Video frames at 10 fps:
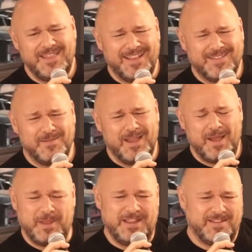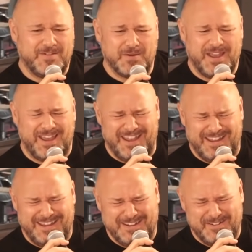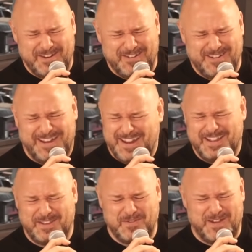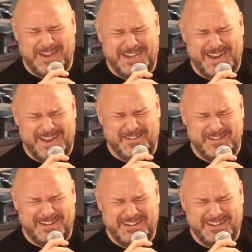And that's okay. It's fine now.